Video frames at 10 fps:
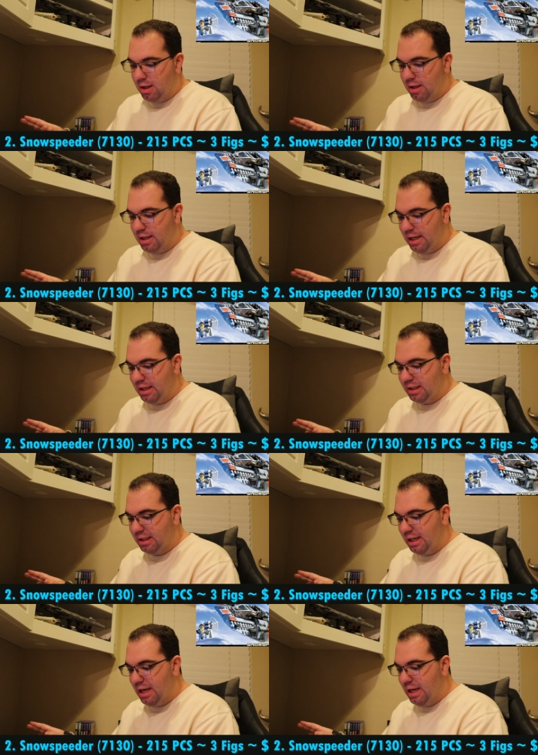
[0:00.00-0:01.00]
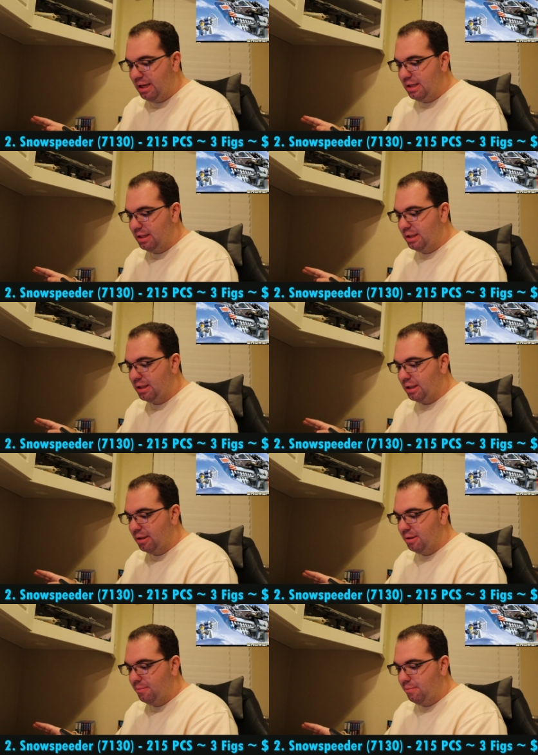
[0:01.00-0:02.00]
This is
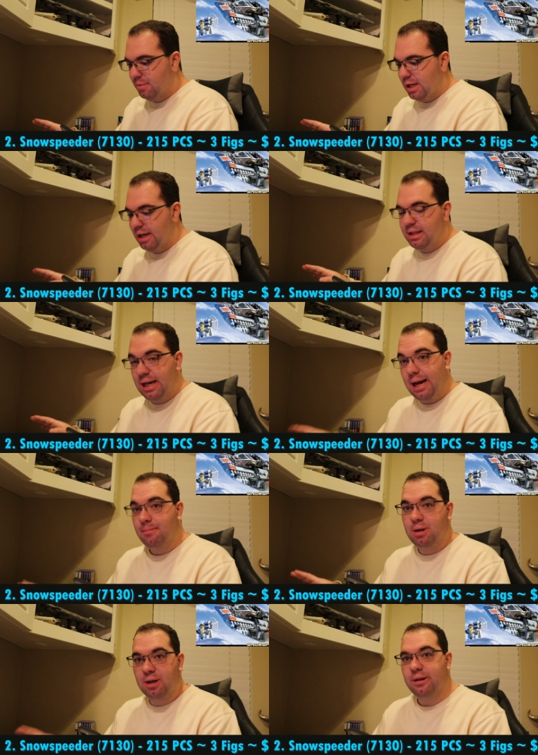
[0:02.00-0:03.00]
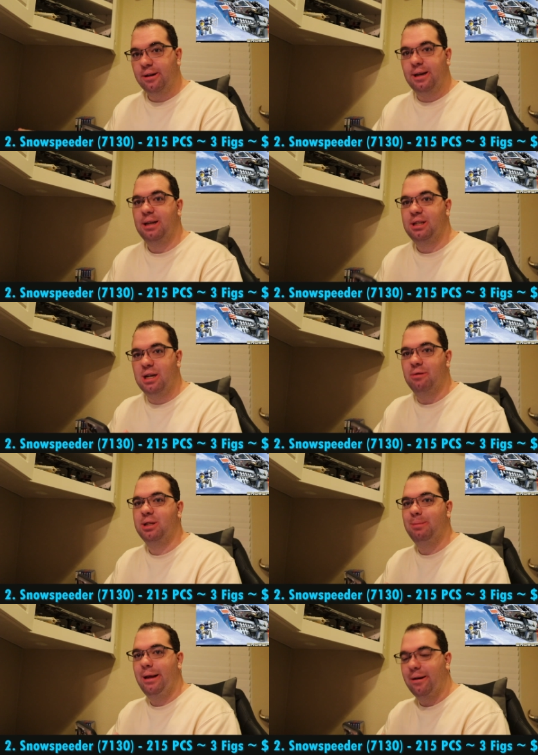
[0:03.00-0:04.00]
a damn good looking
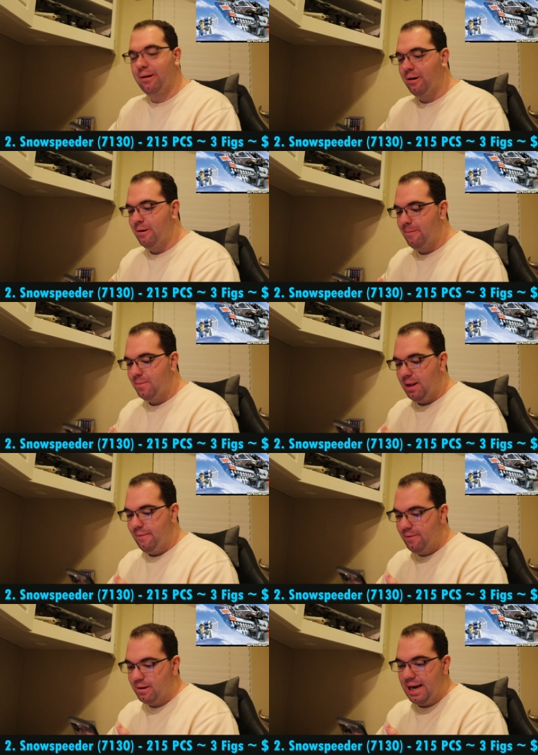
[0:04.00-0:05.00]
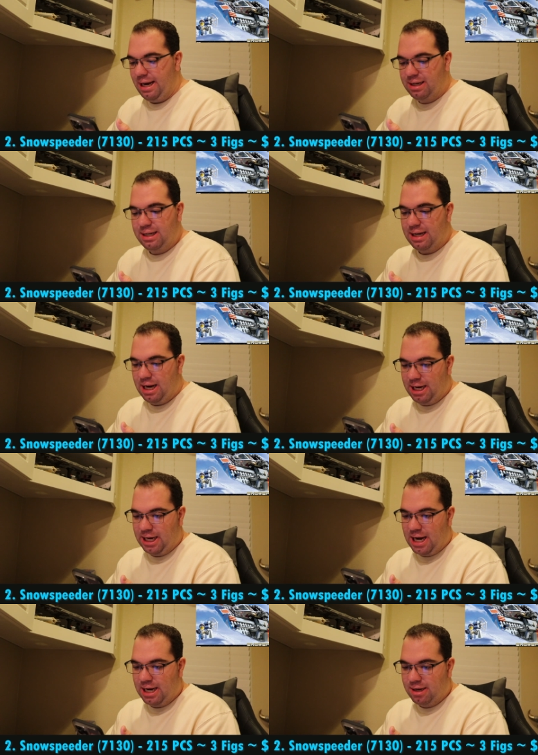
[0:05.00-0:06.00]
Snowspeeder for
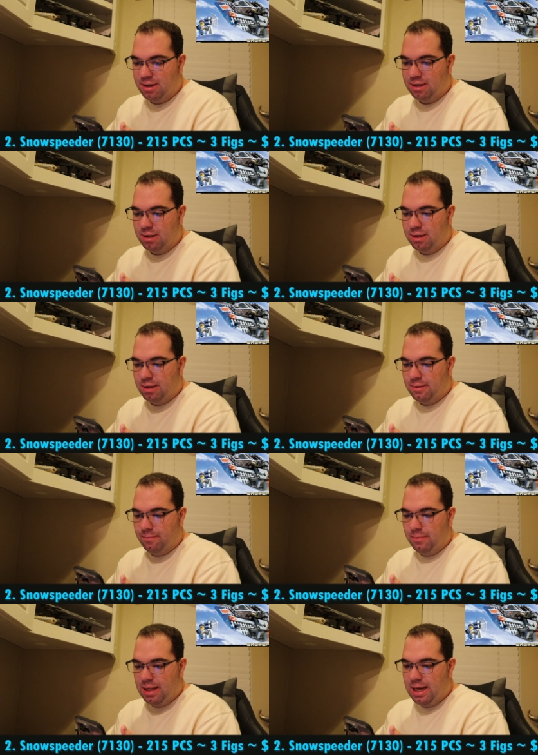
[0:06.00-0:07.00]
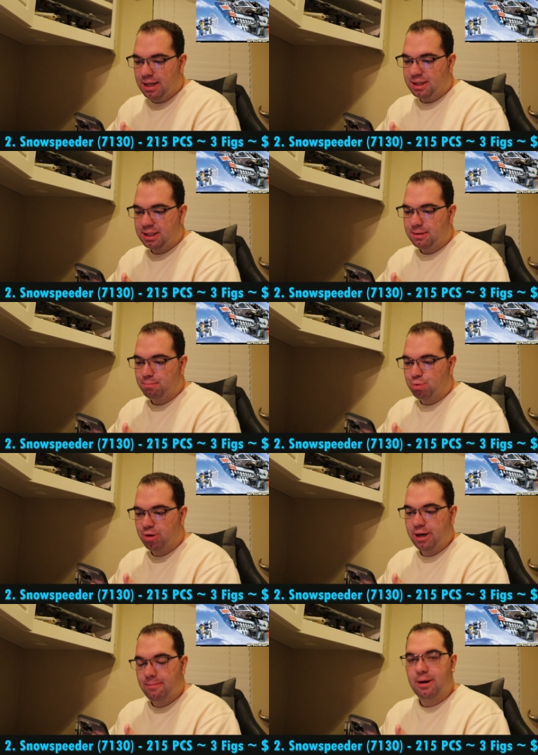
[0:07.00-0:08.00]
$19.99. It's
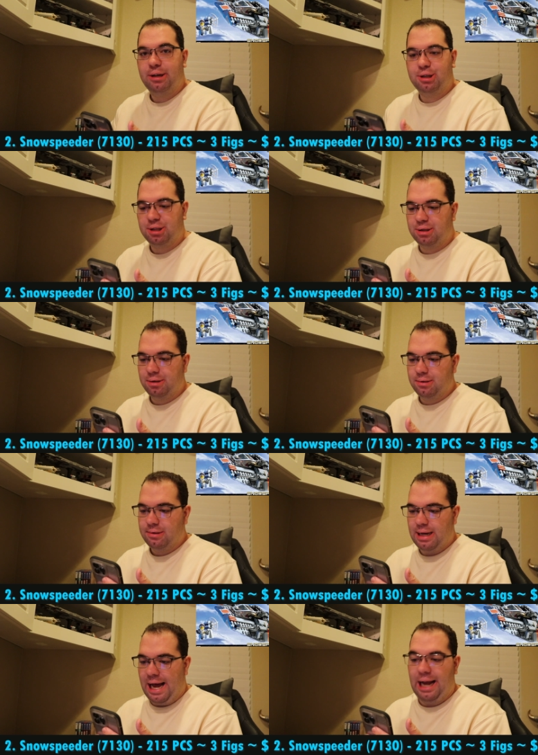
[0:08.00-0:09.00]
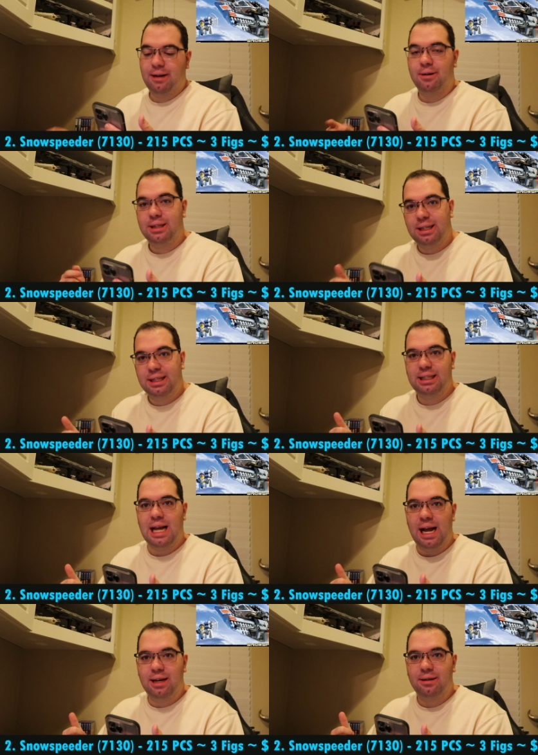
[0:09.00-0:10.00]
pretty much accurate to the
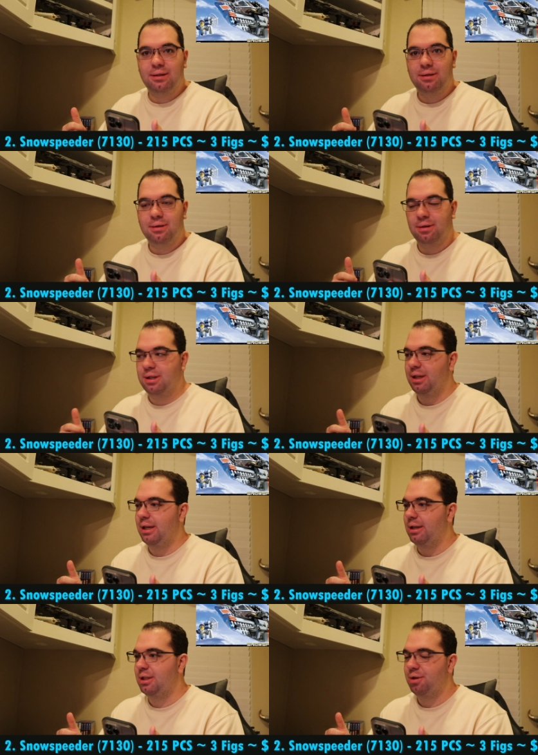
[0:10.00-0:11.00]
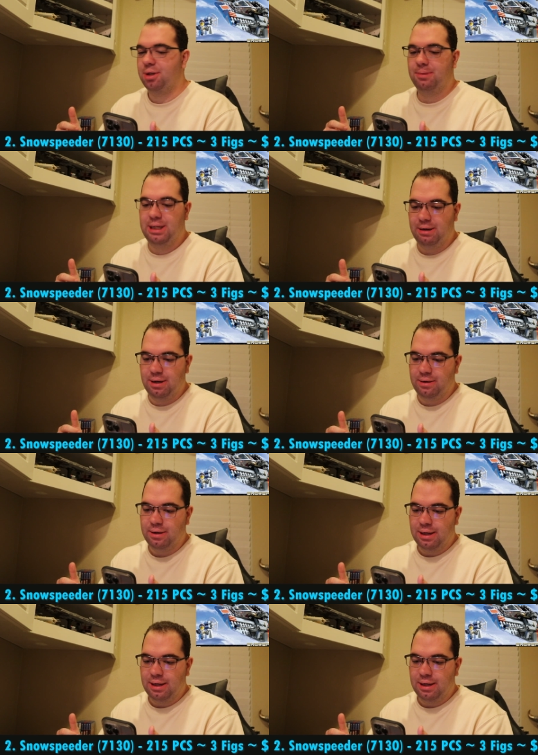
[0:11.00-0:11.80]
set, or to the source material.